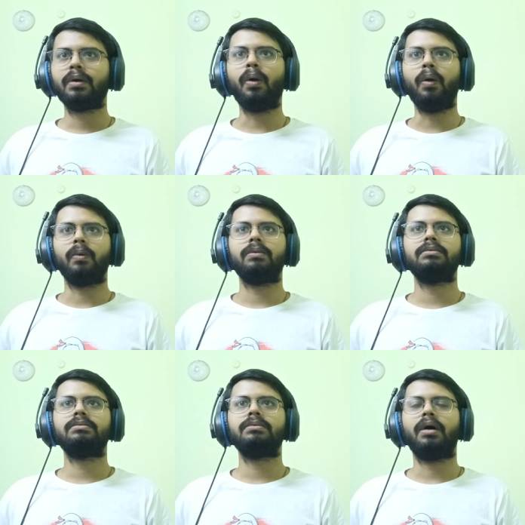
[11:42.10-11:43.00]

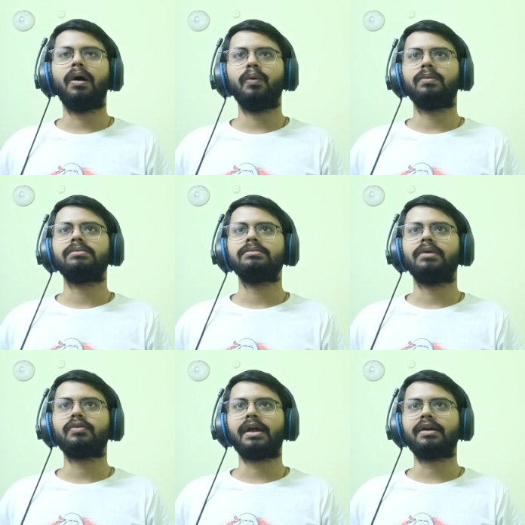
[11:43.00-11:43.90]
Oh, oh,
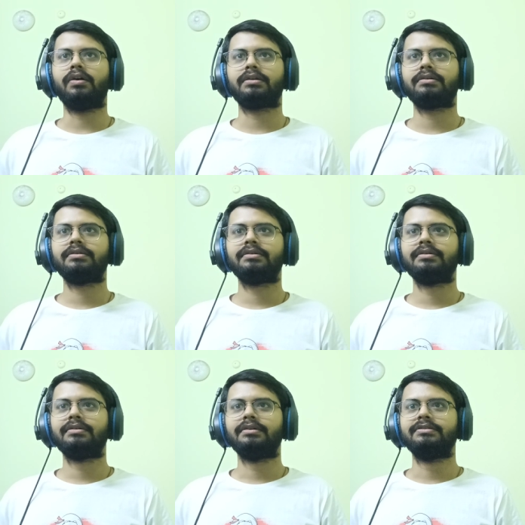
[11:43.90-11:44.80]
oh, thank God.
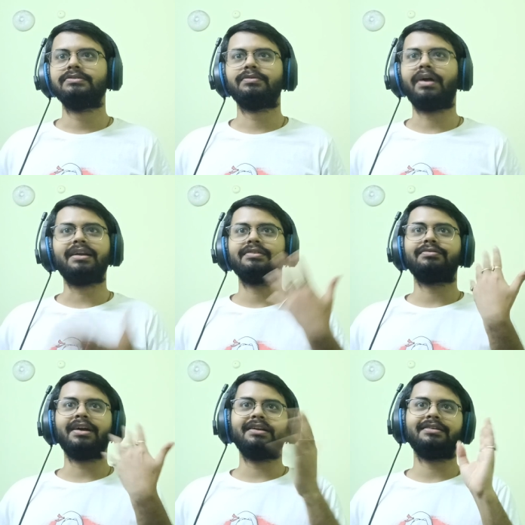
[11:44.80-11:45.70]

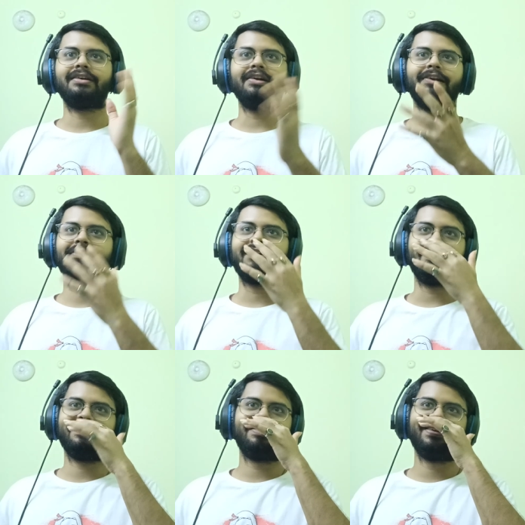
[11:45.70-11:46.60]
Run, run, girl,
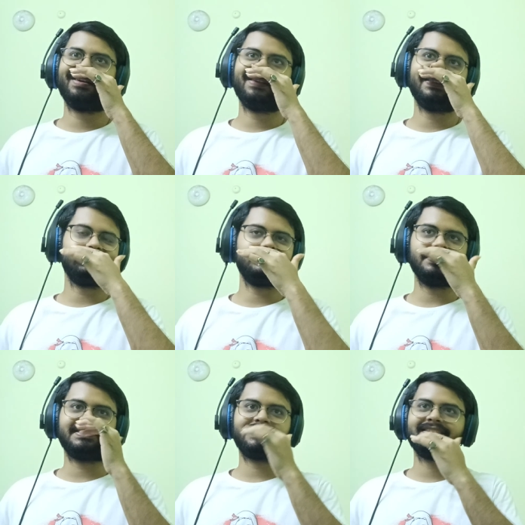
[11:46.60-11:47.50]
run.
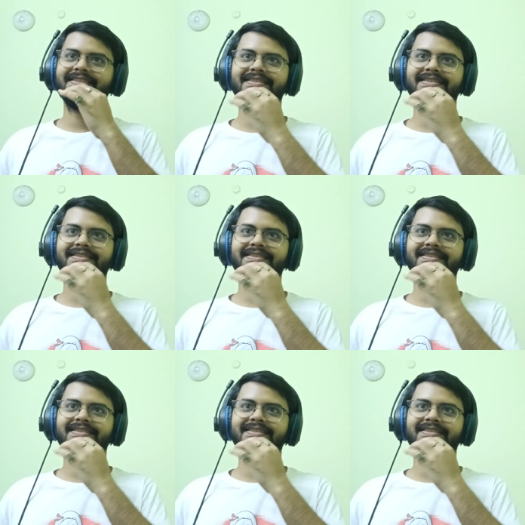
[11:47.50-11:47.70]
Just.